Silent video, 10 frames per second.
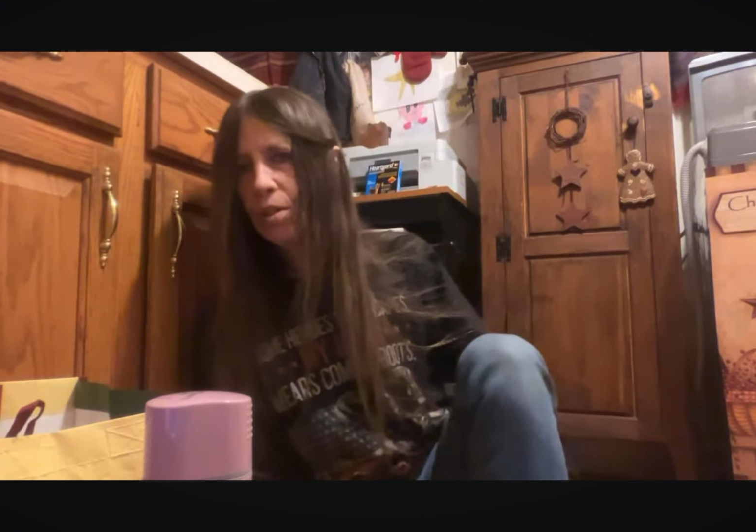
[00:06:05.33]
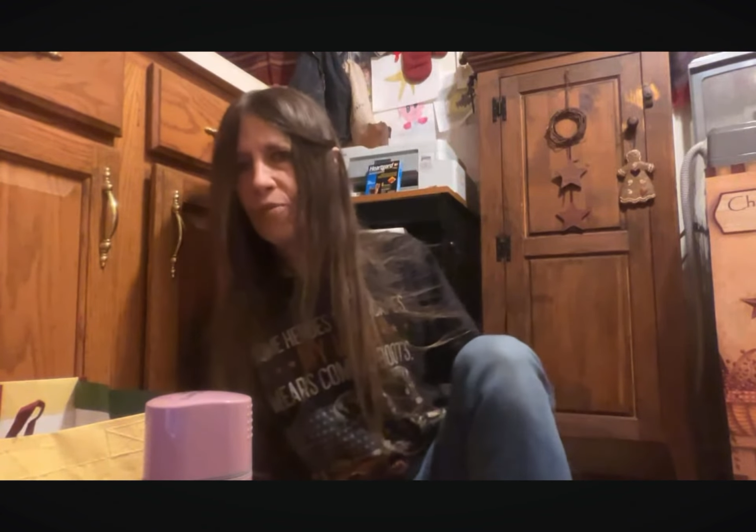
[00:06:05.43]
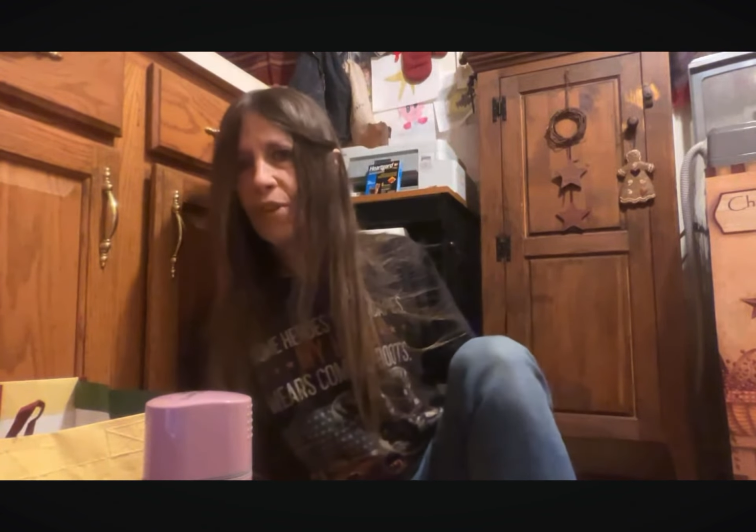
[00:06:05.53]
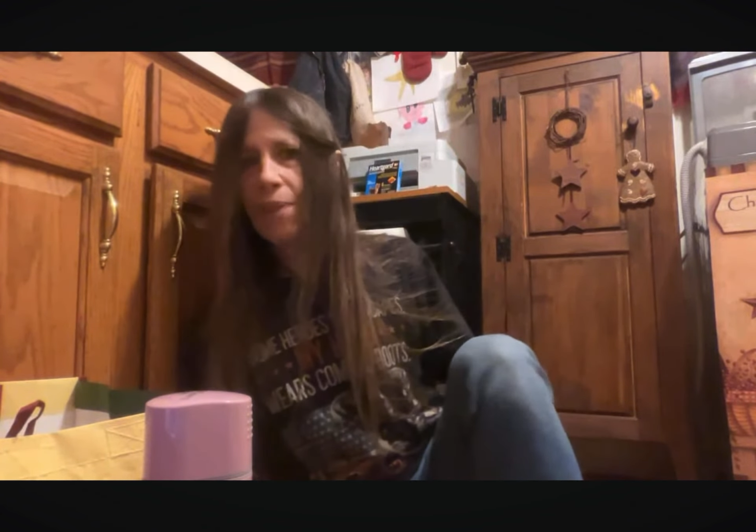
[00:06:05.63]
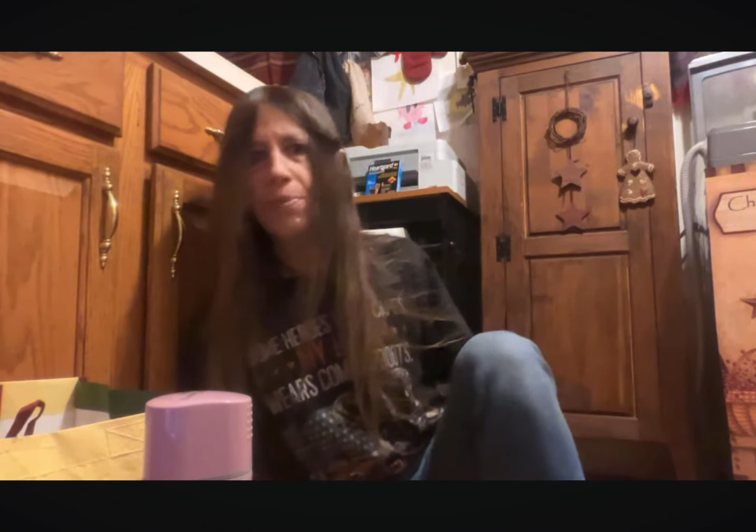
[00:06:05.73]

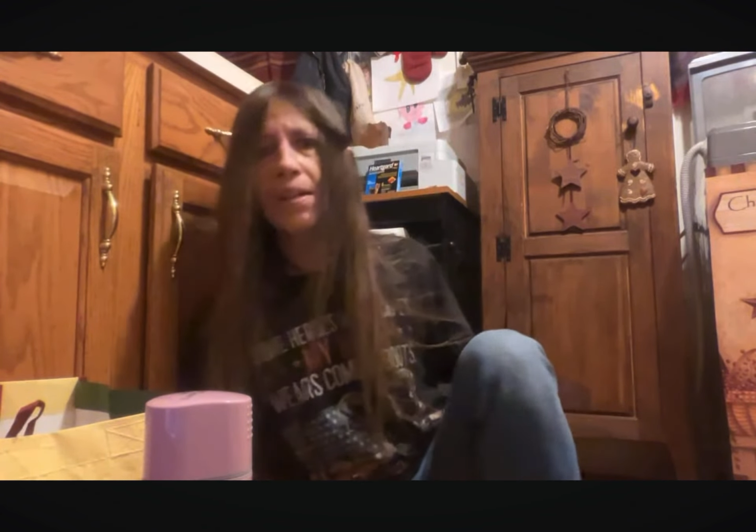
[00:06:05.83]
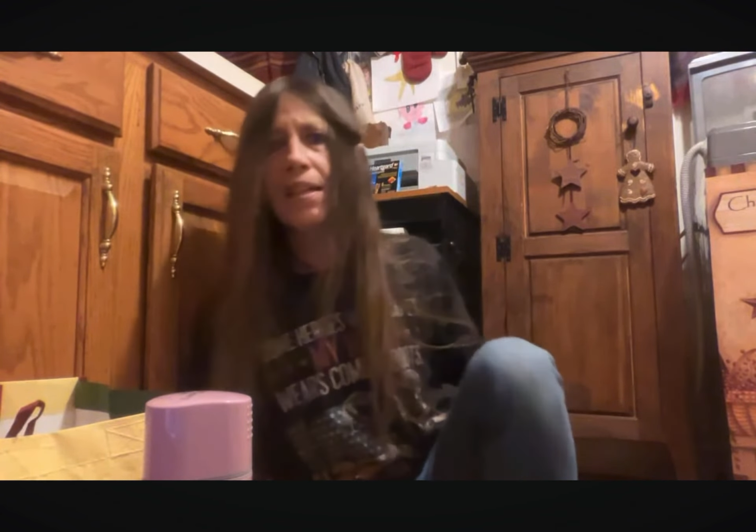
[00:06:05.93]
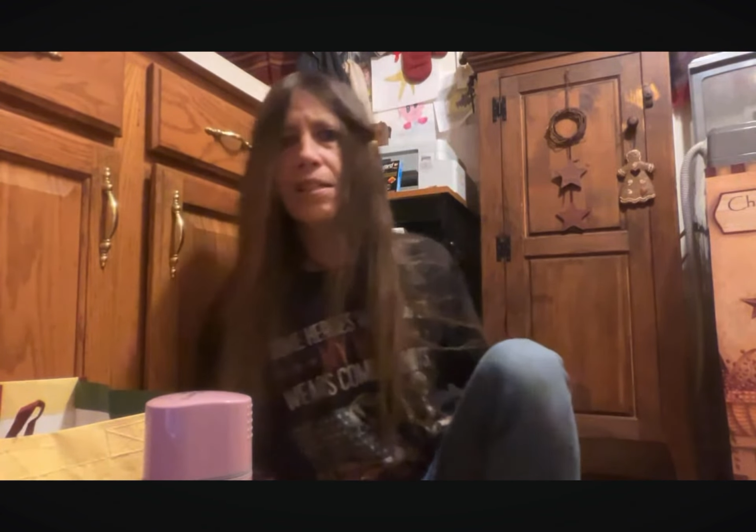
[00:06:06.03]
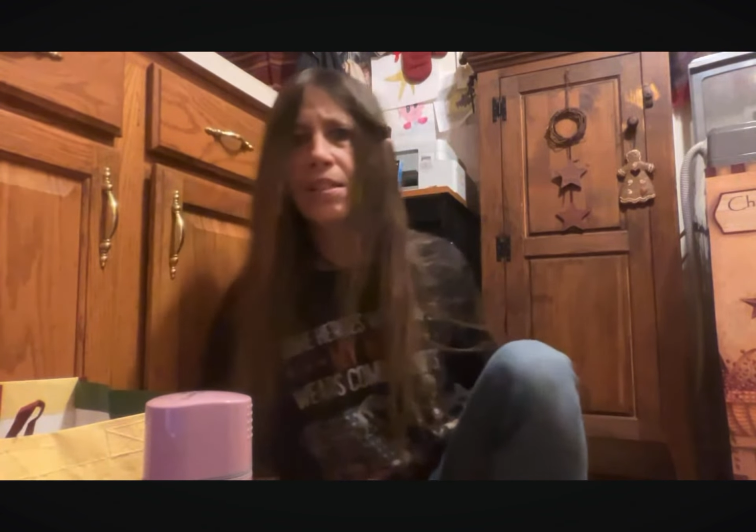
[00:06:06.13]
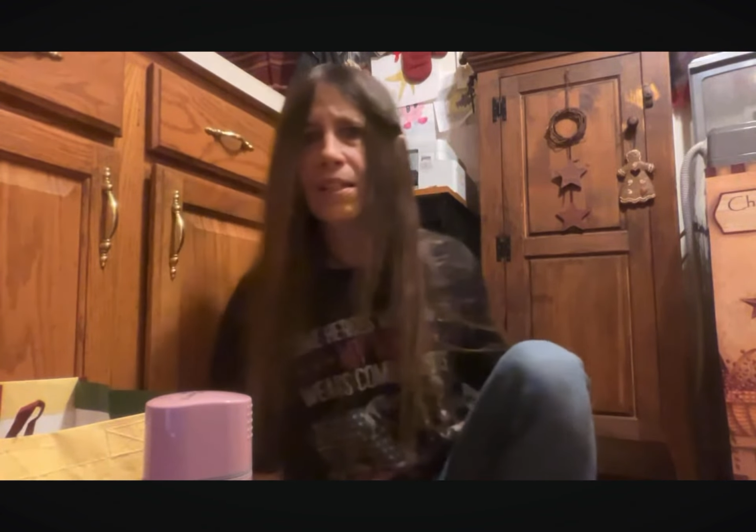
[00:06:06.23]

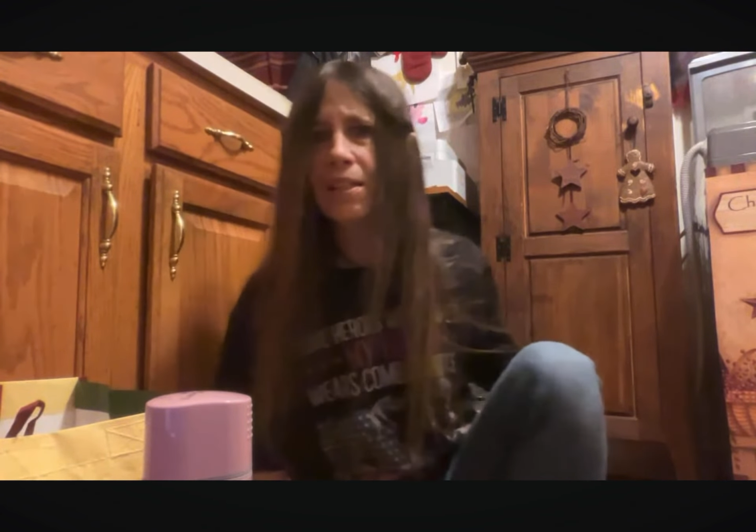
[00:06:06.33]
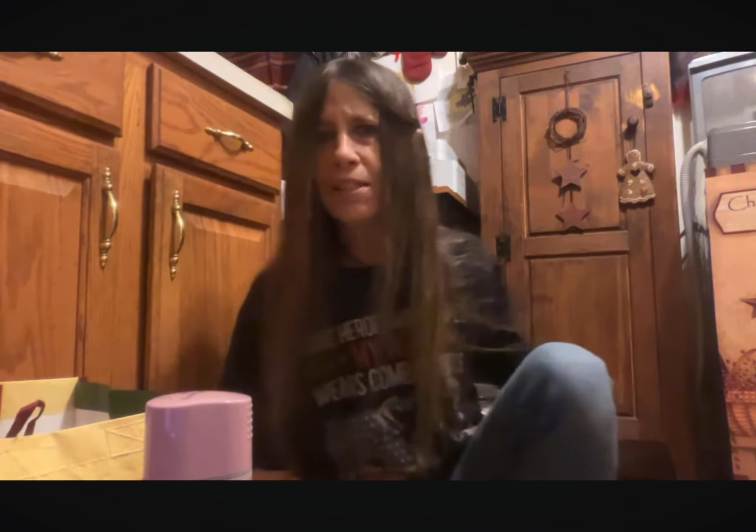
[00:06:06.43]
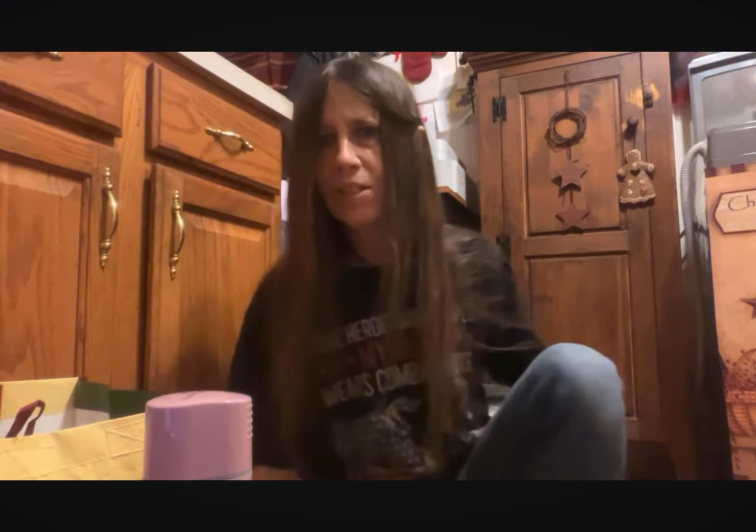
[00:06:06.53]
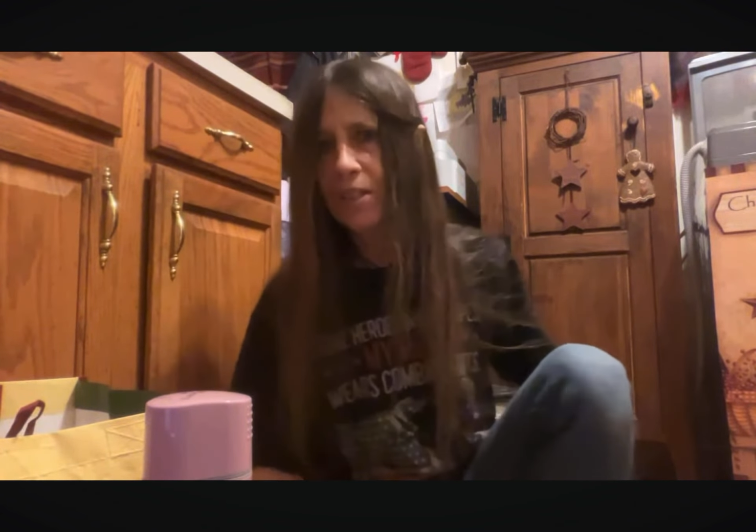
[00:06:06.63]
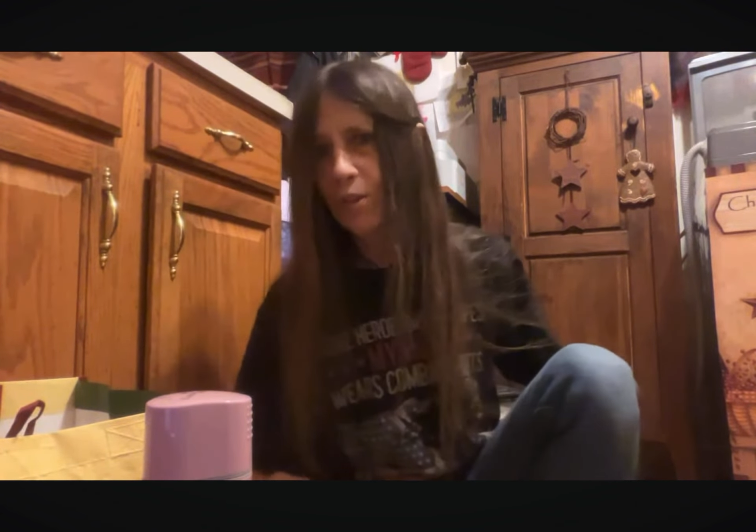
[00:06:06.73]
Faber-Castell
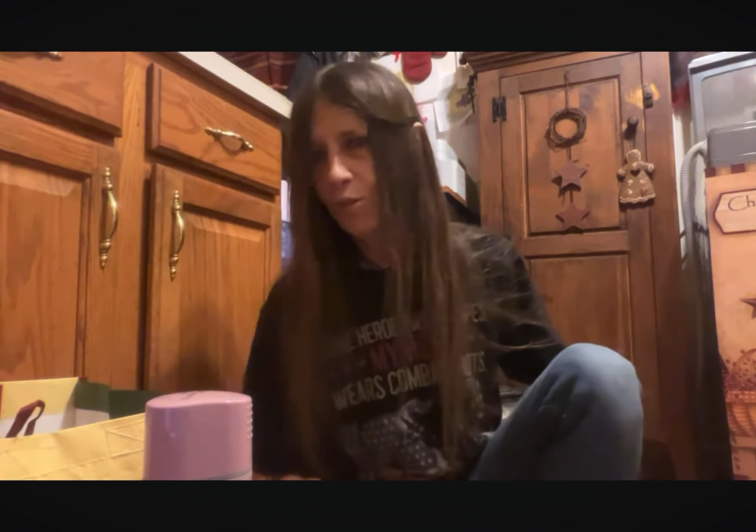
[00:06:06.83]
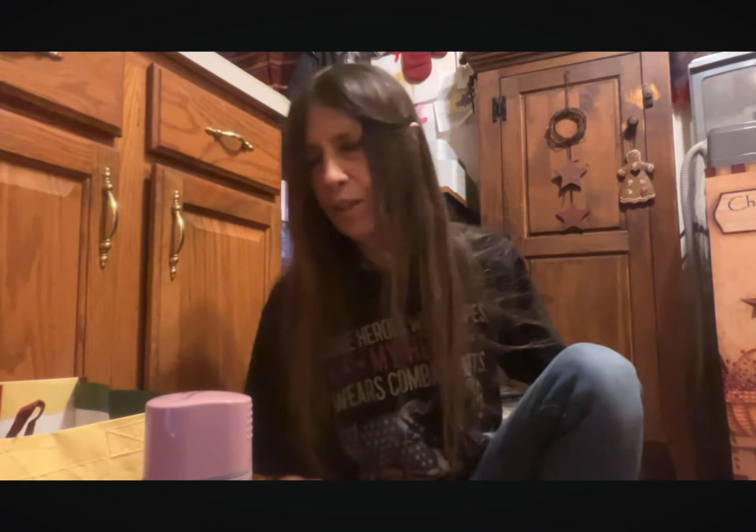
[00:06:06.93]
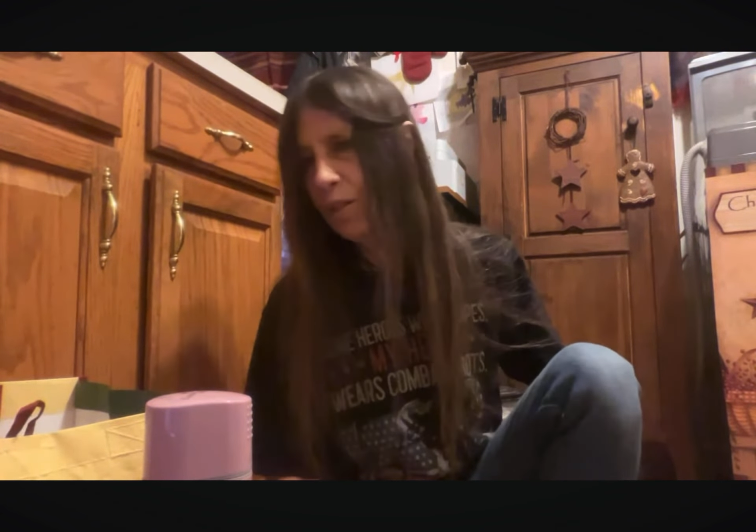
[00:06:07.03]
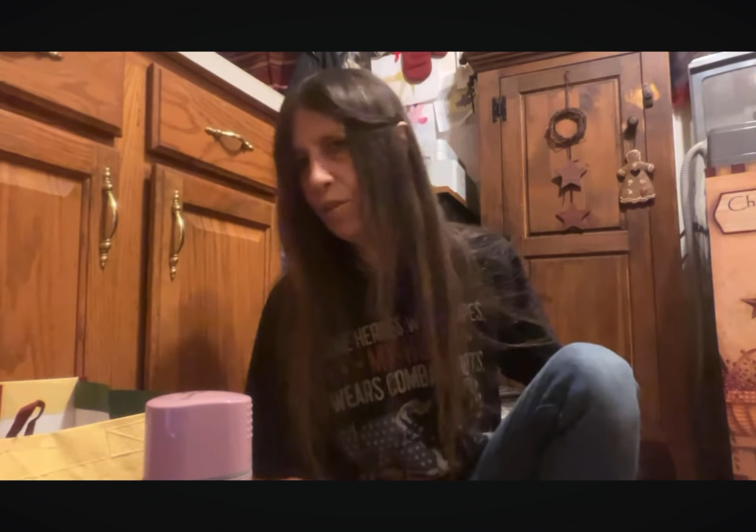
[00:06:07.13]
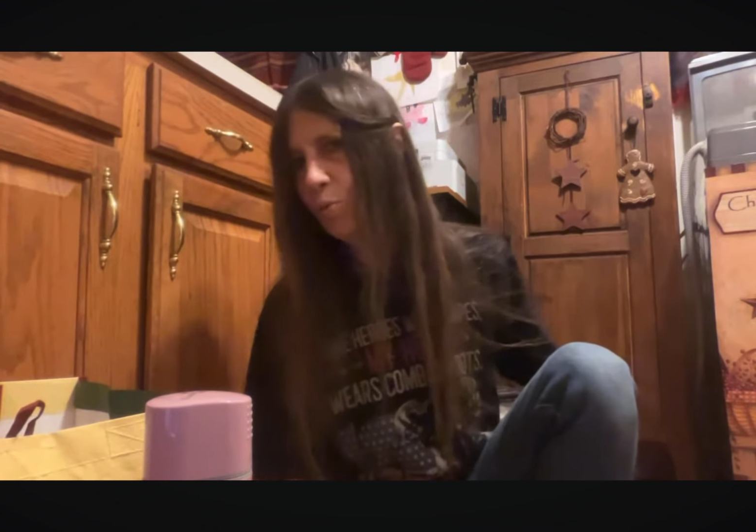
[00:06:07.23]
is the
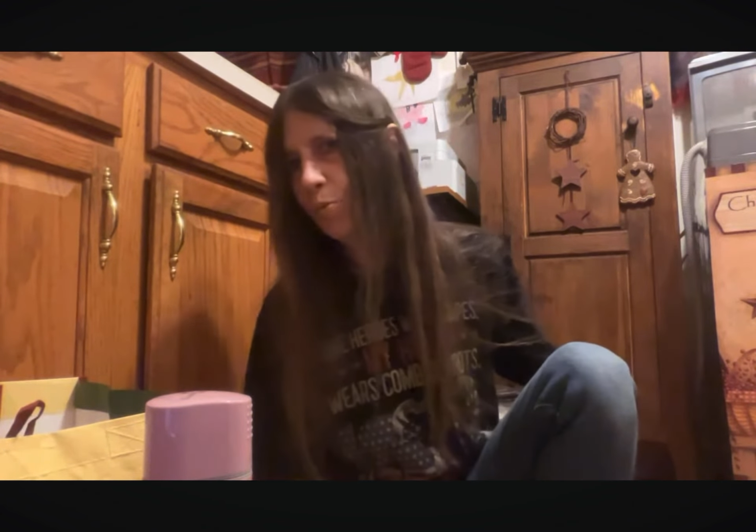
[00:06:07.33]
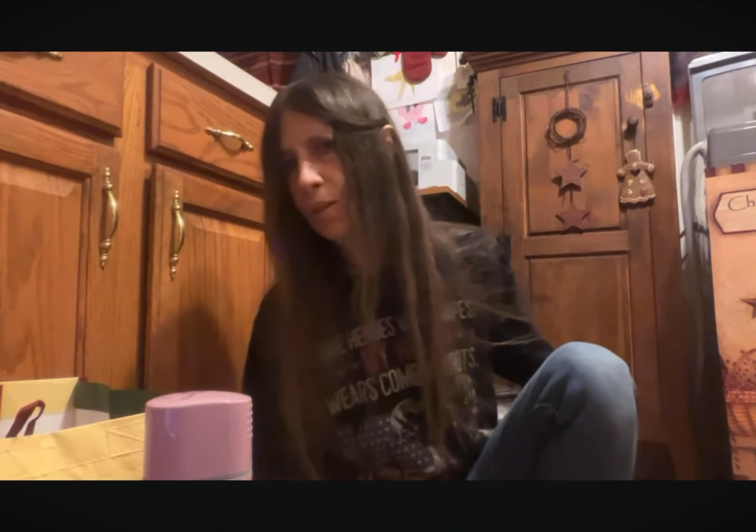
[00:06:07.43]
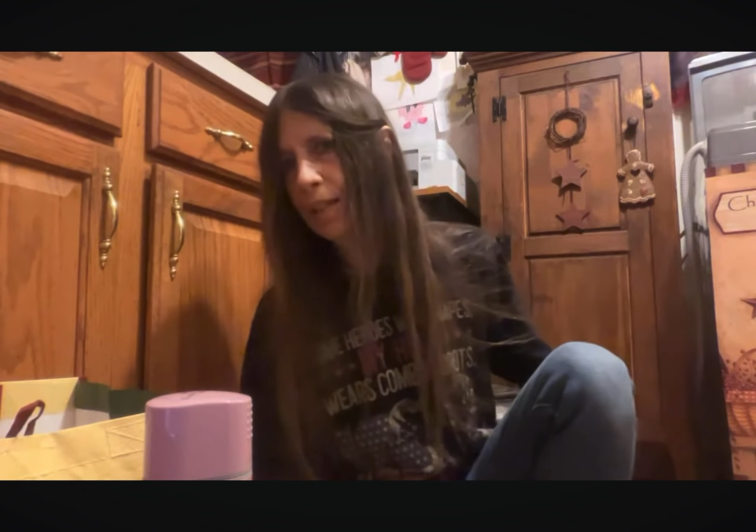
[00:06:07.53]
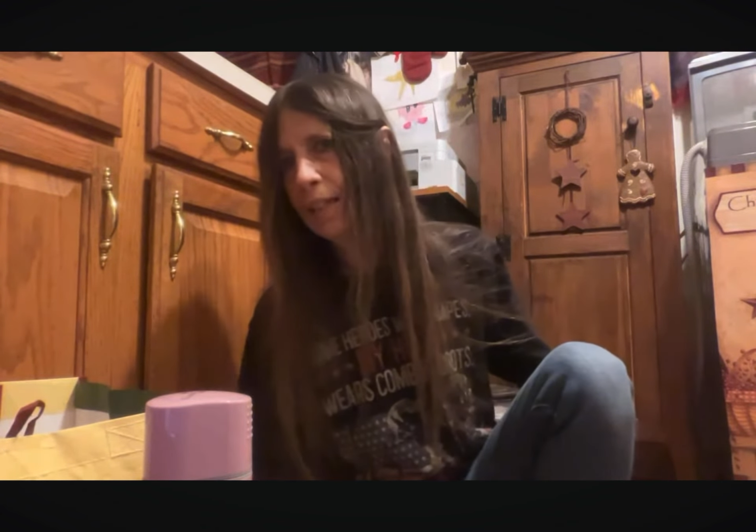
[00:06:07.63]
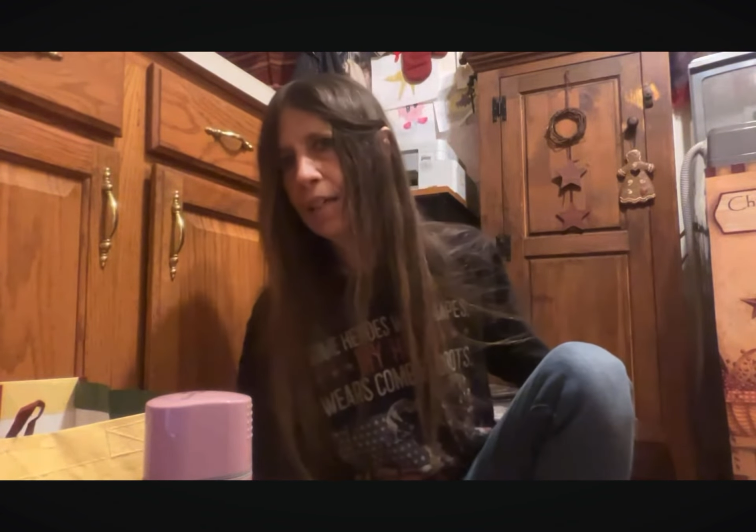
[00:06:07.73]
only good
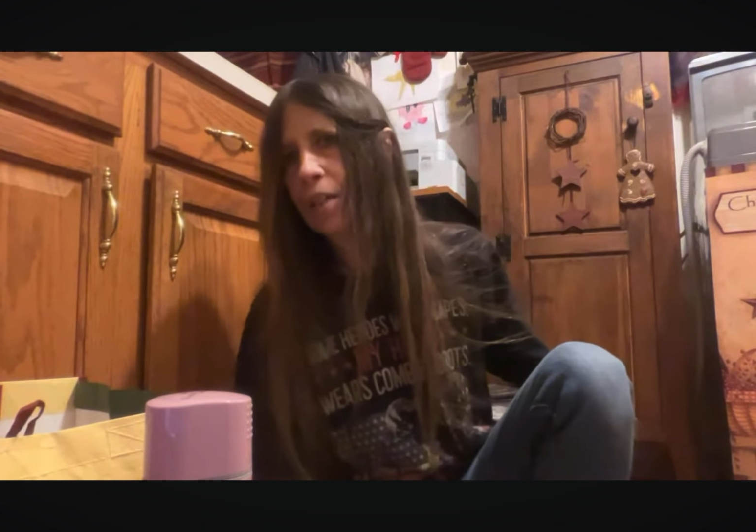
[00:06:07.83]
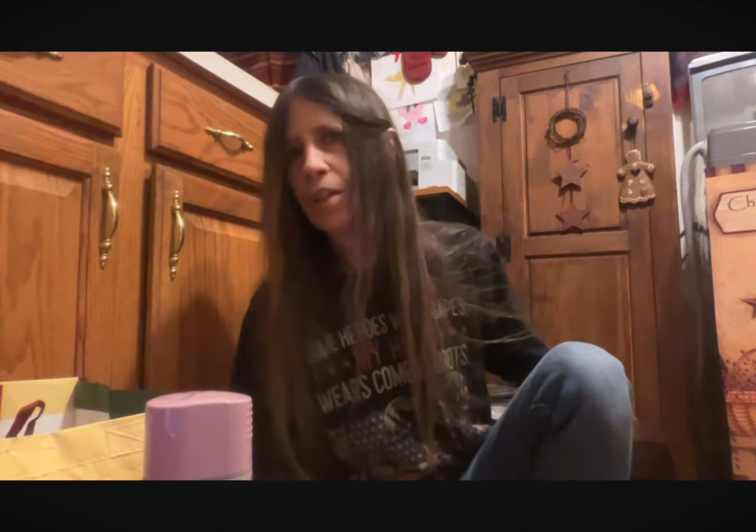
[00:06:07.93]
one.